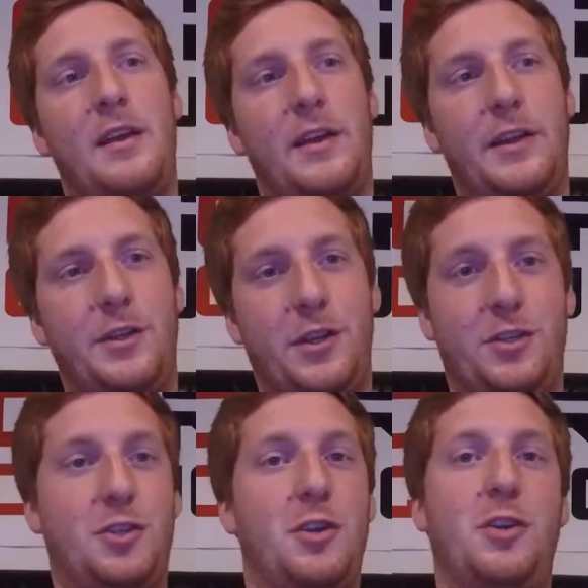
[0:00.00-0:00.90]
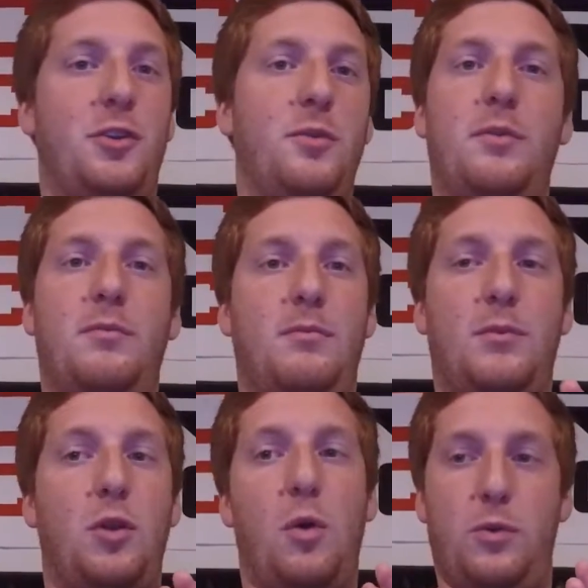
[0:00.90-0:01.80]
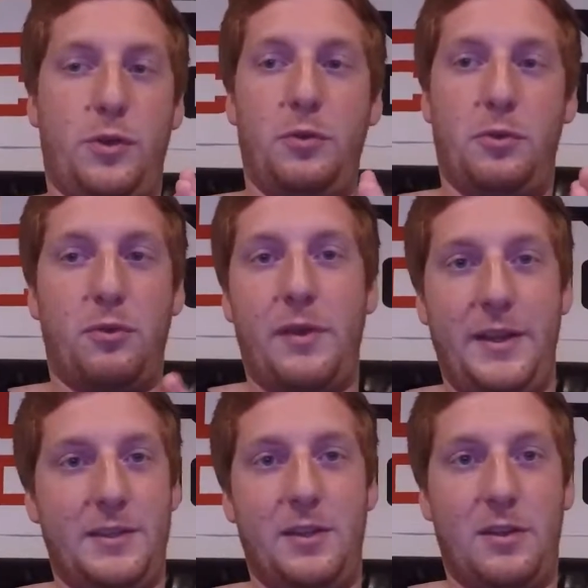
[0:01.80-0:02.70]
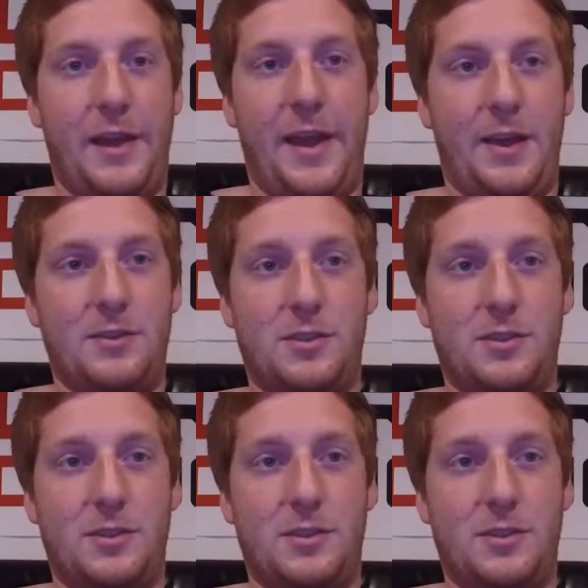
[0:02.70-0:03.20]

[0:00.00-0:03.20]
You just shouldn't go too crazy on a hatch,